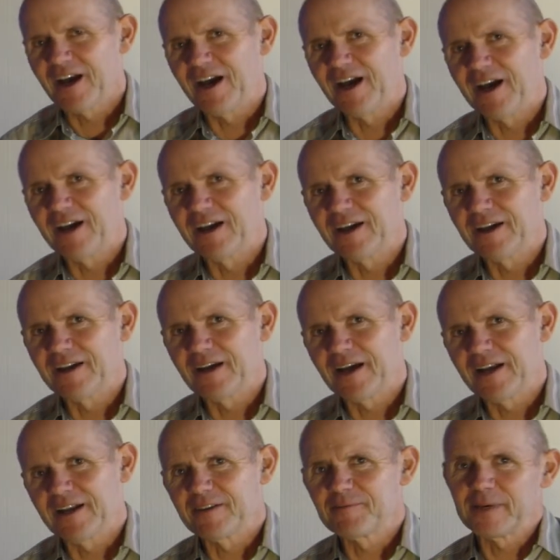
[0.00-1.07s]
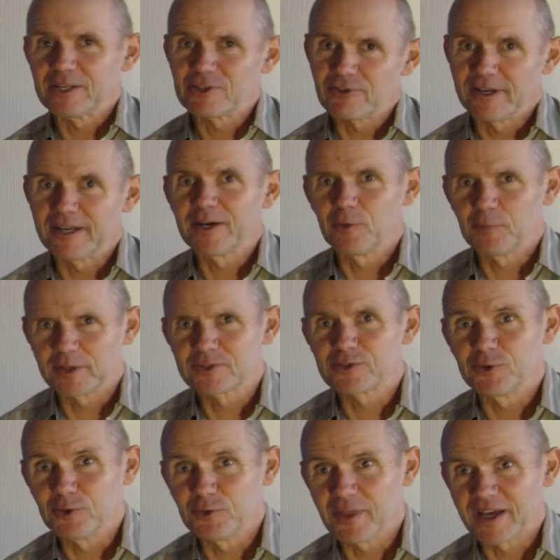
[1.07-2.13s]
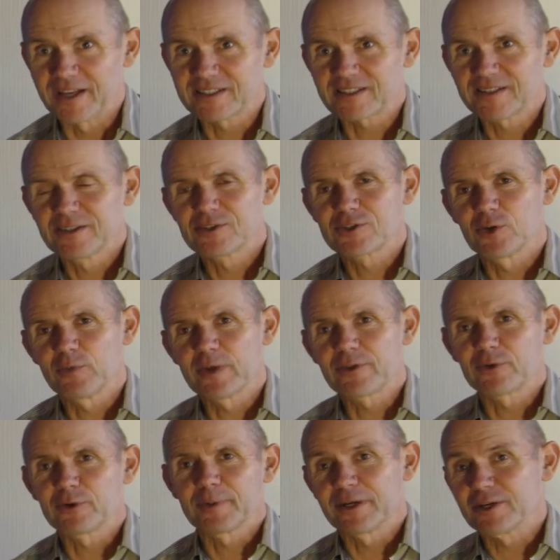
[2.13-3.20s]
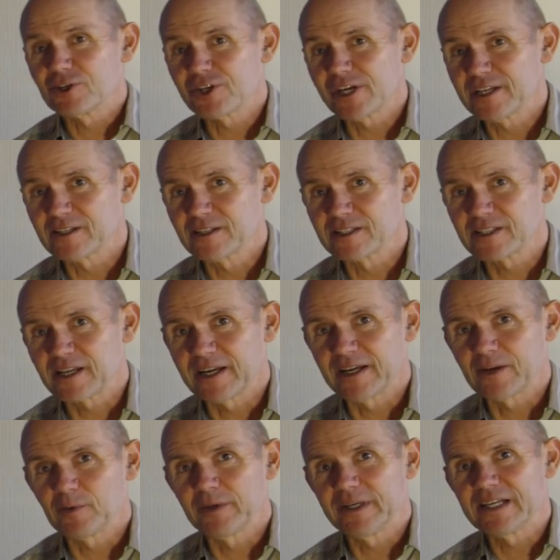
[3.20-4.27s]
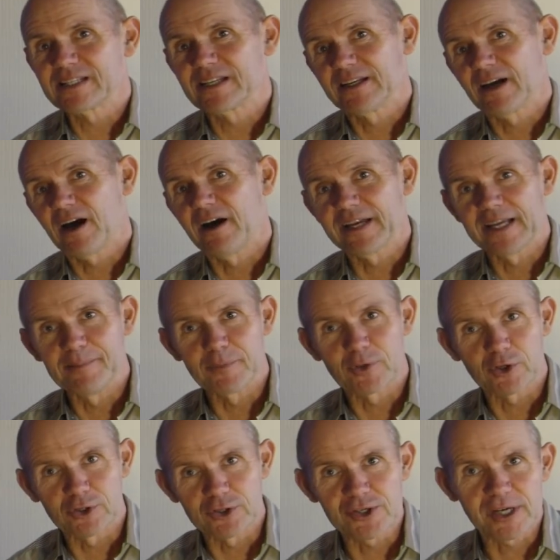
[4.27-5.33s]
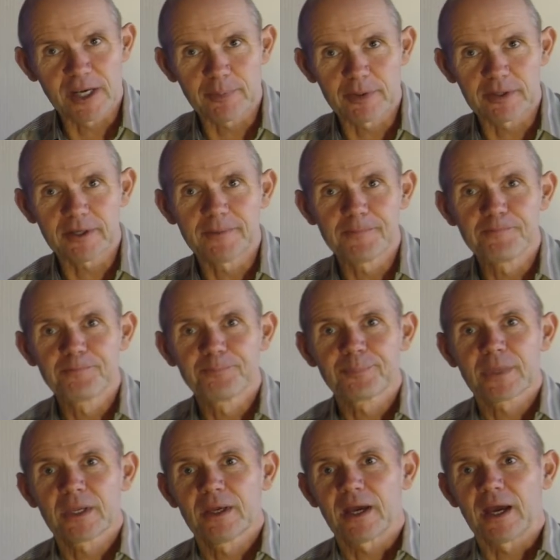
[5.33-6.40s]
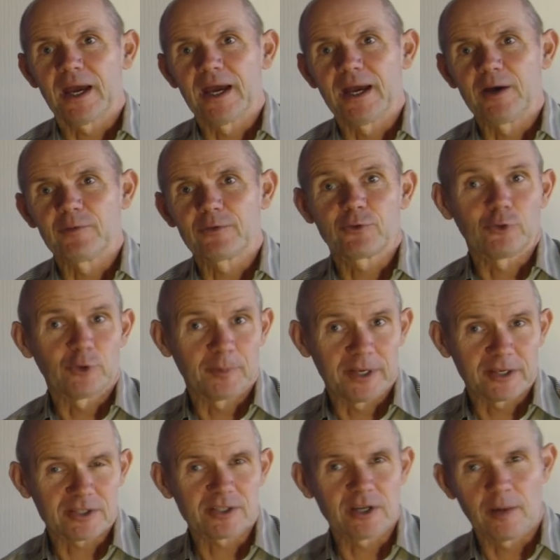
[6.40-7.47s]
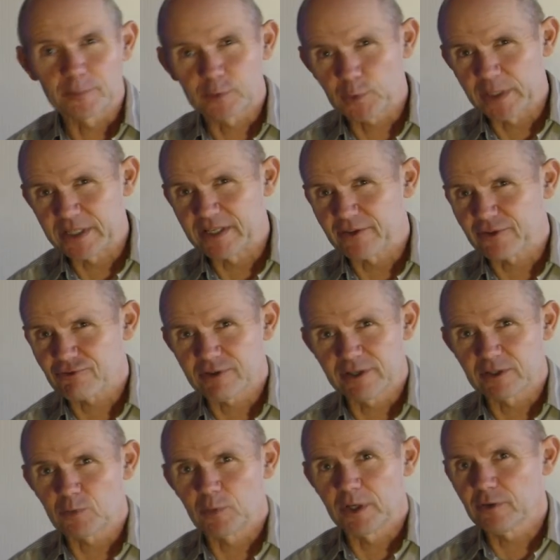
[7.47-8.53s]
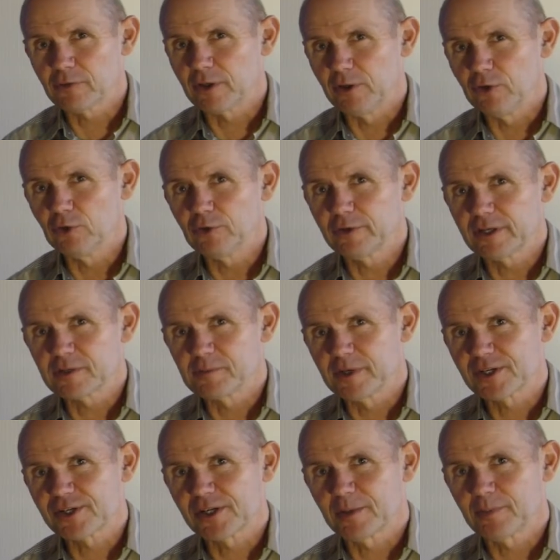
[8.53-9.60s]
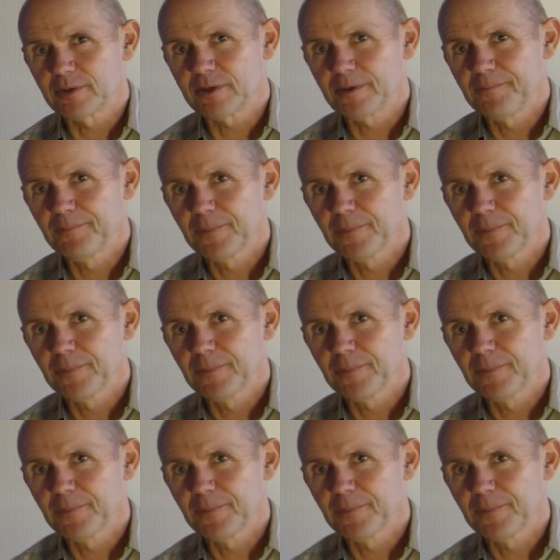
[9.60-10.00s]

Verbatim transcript: Uh, and I've been trying to help us do that. So we thought about Jesus saying when he said, I am the good shepherd, and thought about Psalm 23 as well, the Lord is my shepherd.